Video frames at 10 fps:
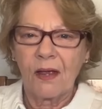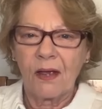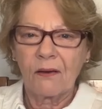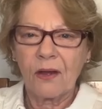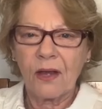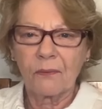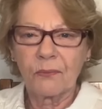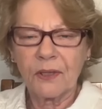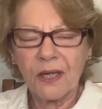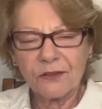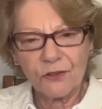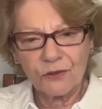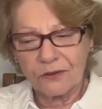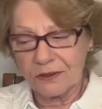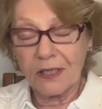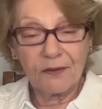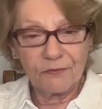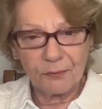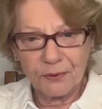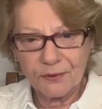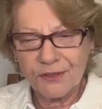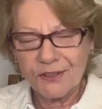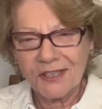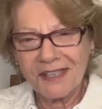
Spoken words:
Okay, well, that's your 11 books.